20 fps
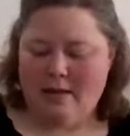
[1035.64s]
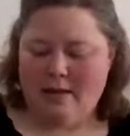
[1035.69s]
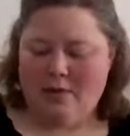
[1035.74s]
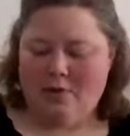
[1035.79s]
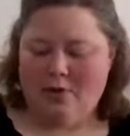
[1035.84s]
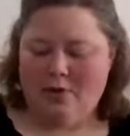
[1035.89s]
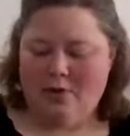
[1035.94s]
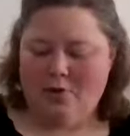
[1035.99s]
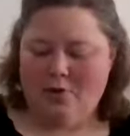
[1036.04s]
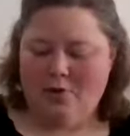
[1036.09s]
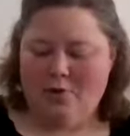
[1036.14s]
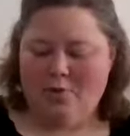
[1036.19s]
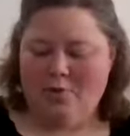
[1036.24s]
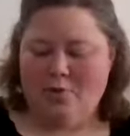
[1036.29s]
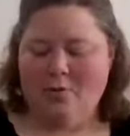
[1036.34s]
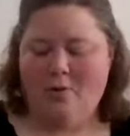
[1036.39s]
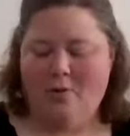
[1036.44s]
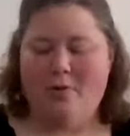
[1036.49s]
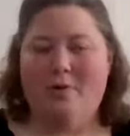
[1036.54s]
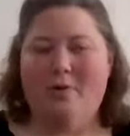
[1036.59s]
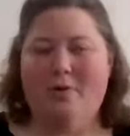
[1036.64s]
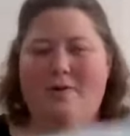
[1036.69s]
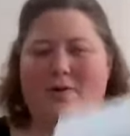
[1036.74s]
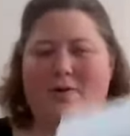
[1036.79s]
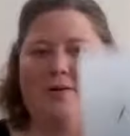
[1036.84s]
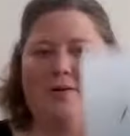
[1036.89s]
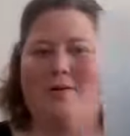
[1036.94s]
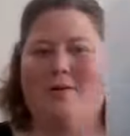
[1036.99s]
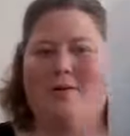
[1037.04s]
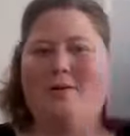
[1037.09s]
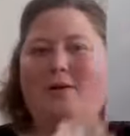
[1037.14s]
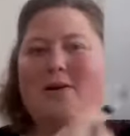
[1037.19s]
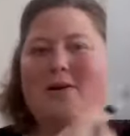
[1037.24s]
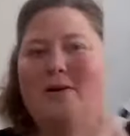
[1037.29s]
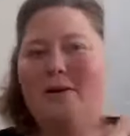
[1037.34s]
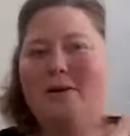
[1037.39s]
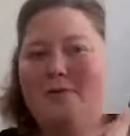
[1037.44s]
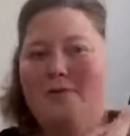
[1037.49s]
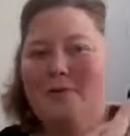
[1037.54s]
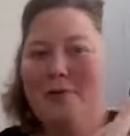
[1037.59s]
and you,
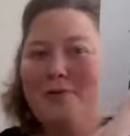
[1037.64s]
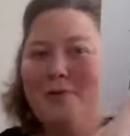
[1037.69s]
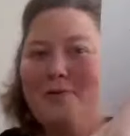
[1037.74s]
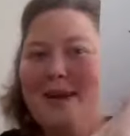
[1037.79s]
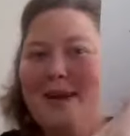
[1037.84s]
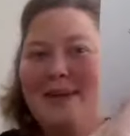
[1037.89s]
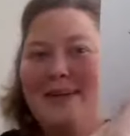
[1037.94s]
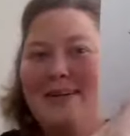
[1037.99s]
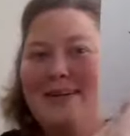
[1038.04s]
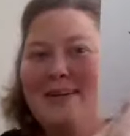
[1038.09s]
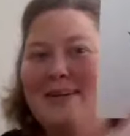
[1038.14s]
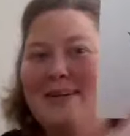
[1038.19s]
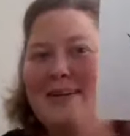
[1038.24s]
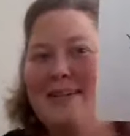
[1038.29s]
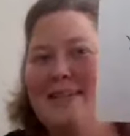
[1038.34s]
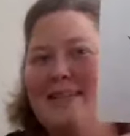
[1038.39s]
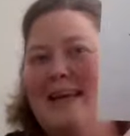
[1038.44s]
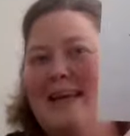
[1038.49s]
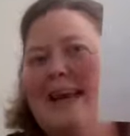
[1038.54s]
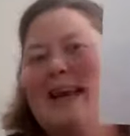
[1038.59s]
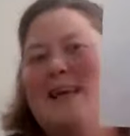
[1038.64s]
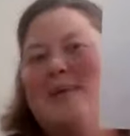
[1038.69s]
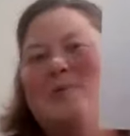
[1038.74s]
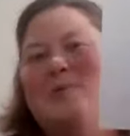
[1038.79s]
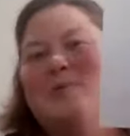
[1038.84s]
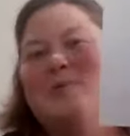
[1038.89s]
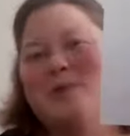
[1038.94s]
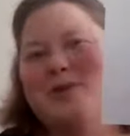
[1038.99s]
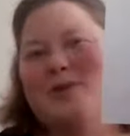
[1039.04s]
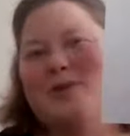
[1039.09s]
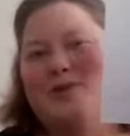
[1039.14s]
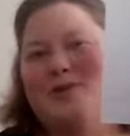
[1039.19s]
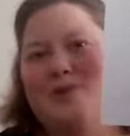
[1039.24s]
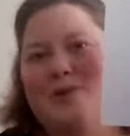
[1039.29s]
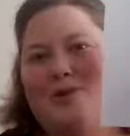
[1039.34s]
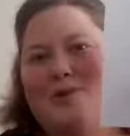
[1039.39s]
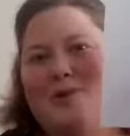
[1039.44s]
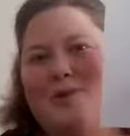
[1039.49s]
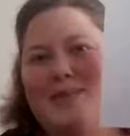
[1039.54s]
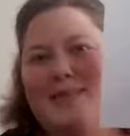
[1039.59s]
if you're right here and I say, I don't want you to
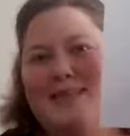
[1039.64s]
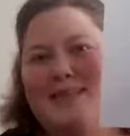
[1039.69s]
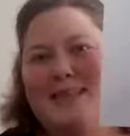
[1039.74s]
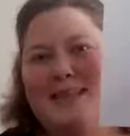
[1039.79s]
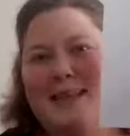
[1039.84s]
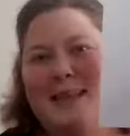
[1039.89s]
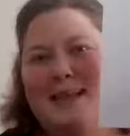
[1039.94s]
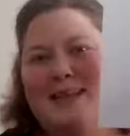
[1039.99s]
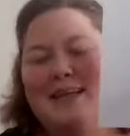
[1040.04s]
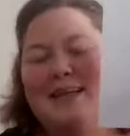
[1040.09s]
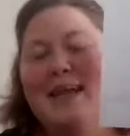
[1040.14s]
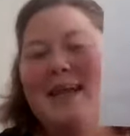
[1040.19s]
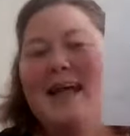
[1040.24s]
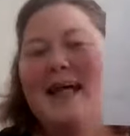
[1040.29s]
cross this line,